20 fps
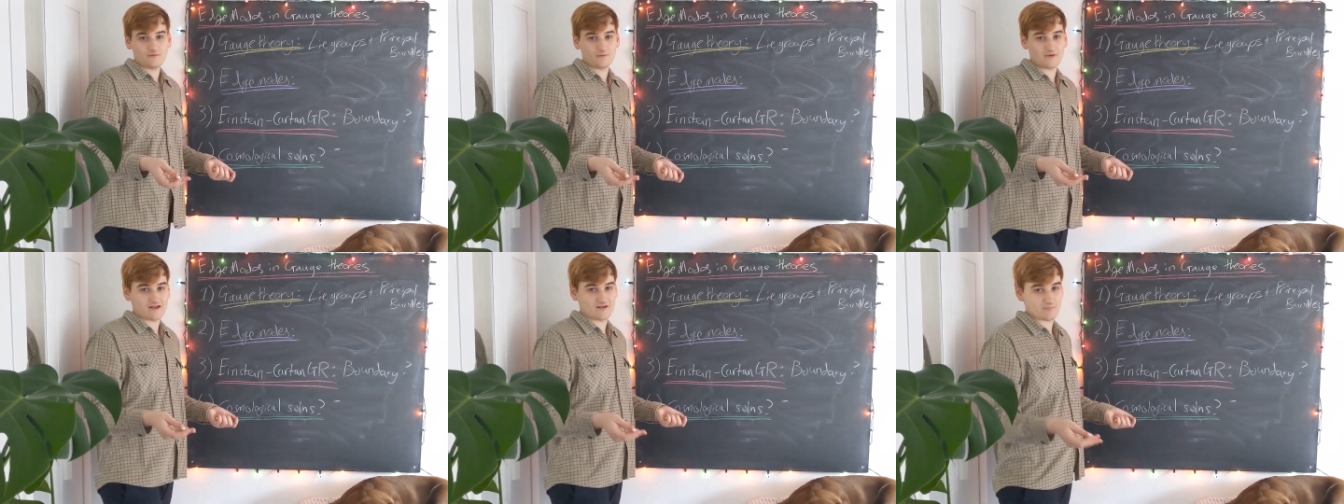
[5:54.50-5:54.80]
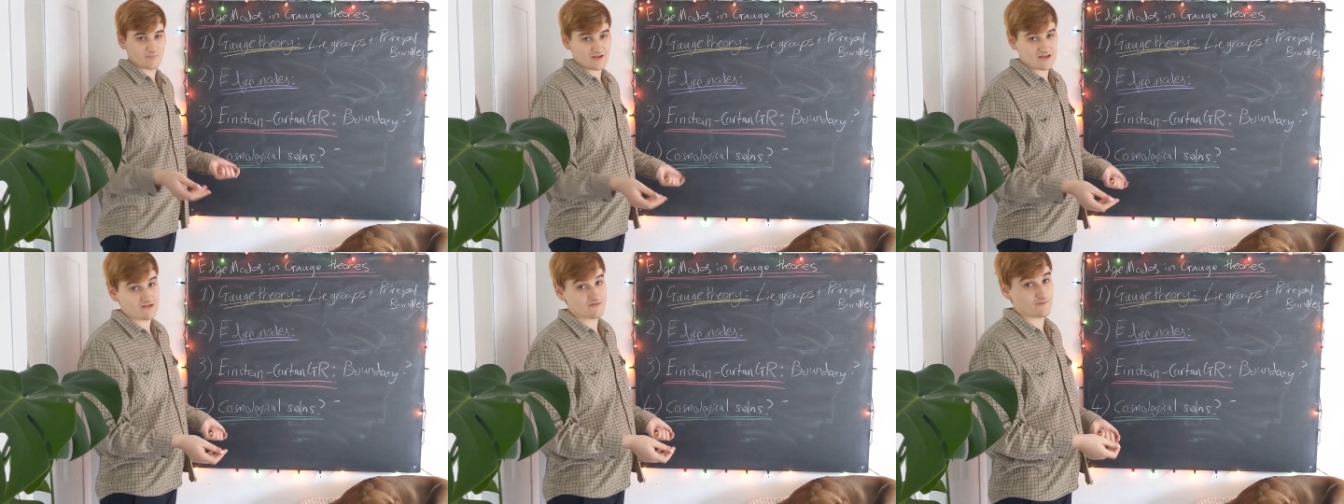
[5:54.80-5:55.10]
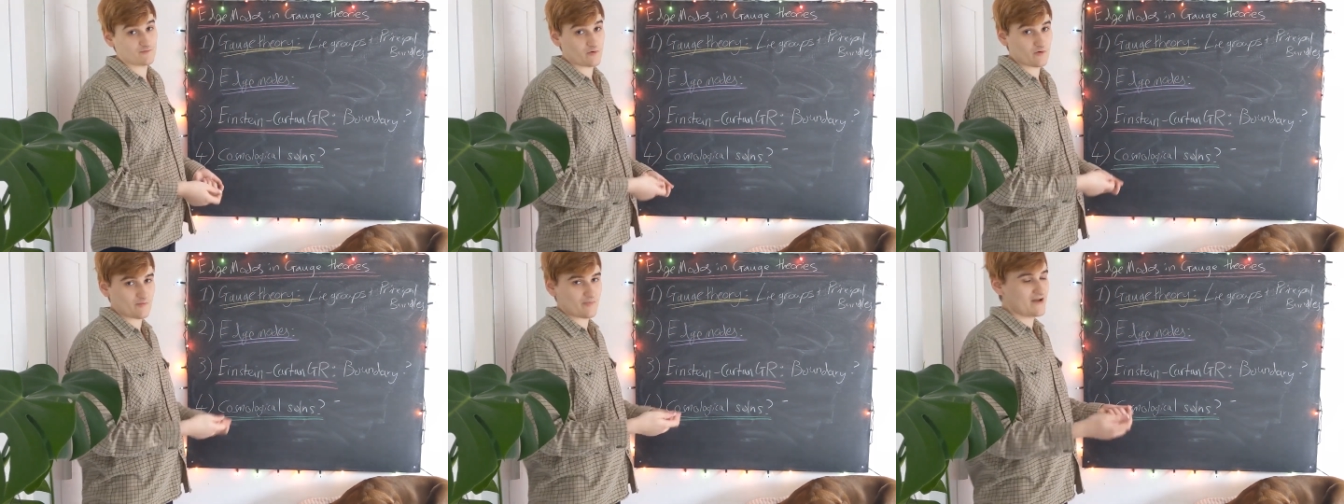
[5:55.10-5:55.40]
we can be
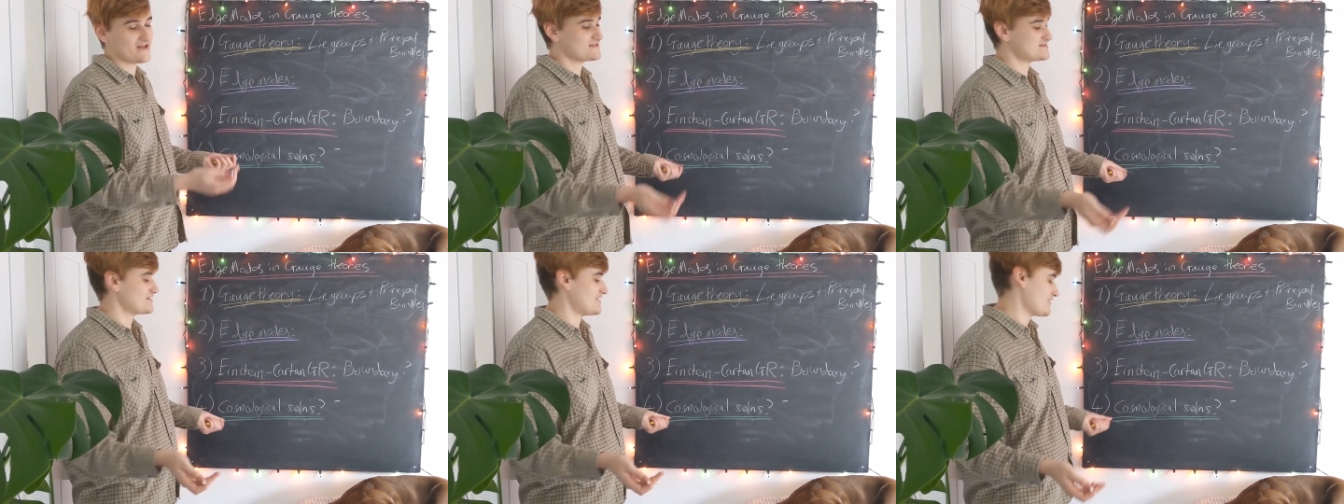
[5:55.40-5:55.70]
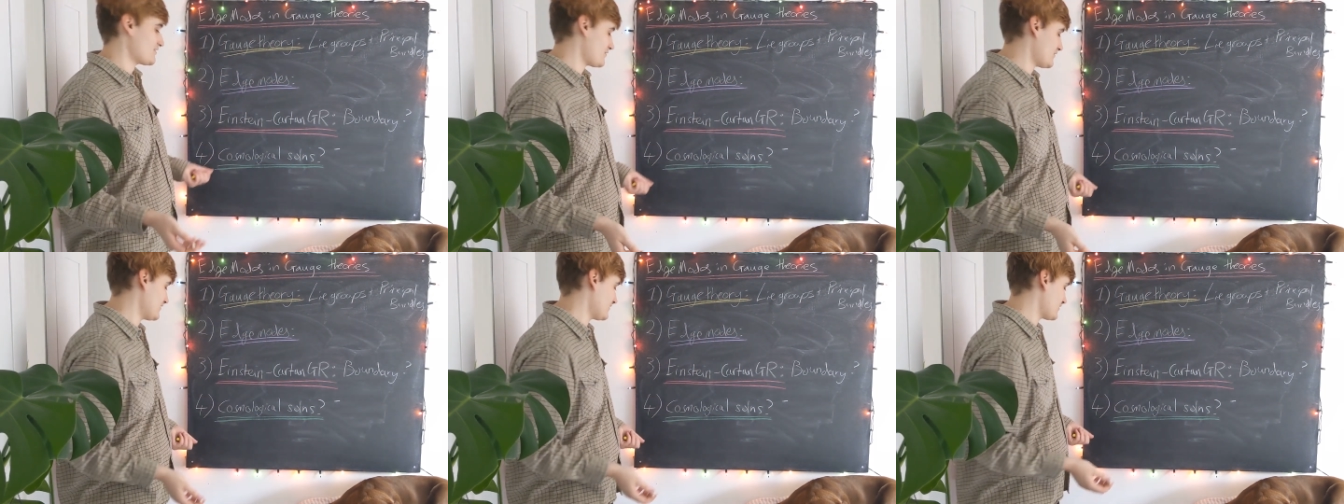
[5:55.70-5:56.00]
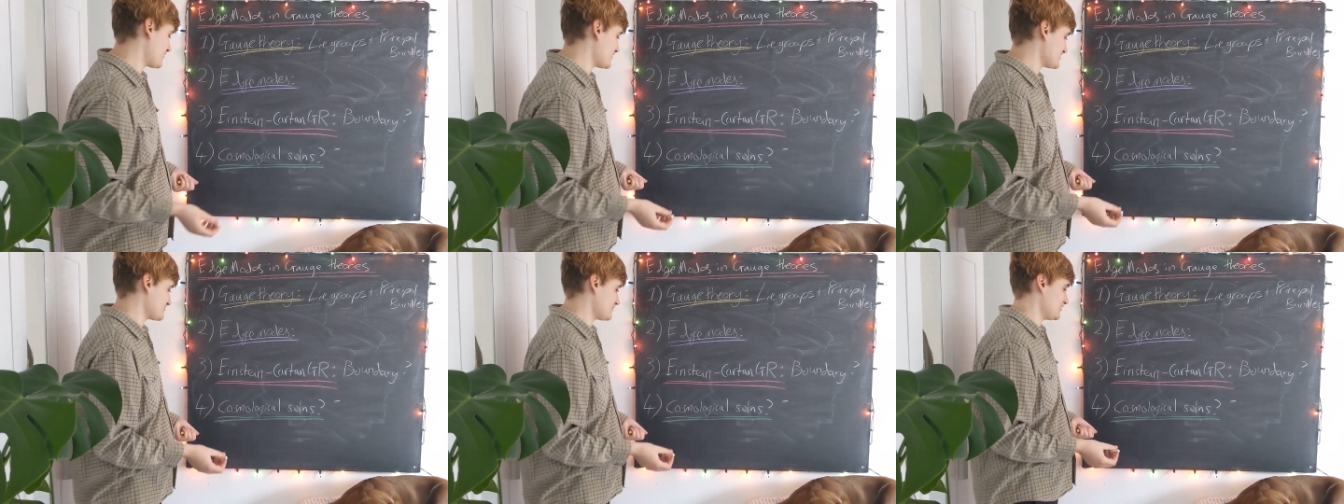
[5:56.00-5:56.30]
even more basic than
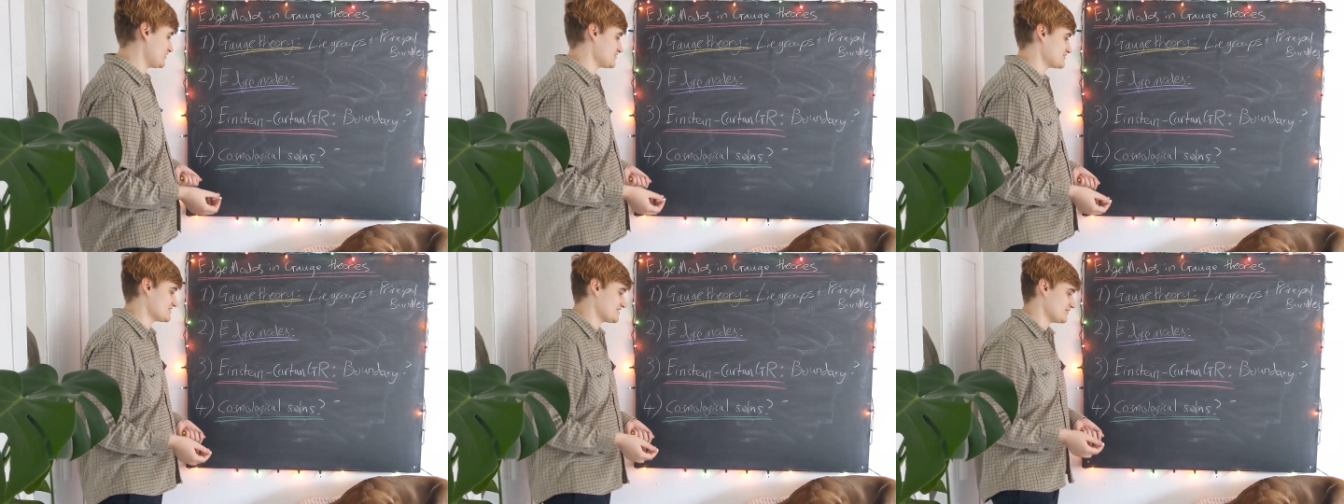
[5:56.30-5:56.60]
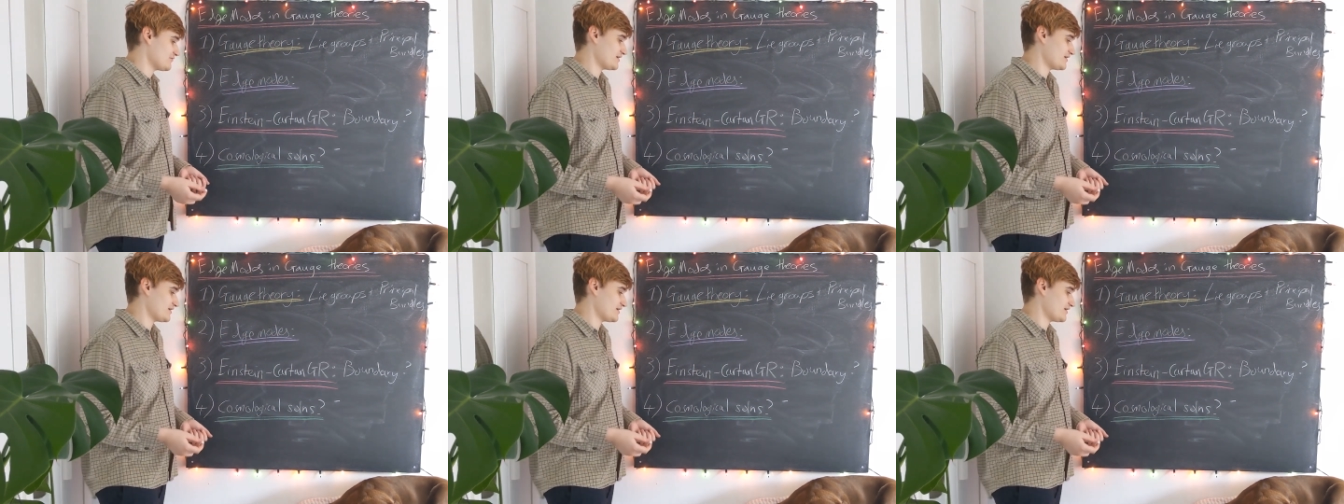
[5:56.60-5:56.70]
cosmology.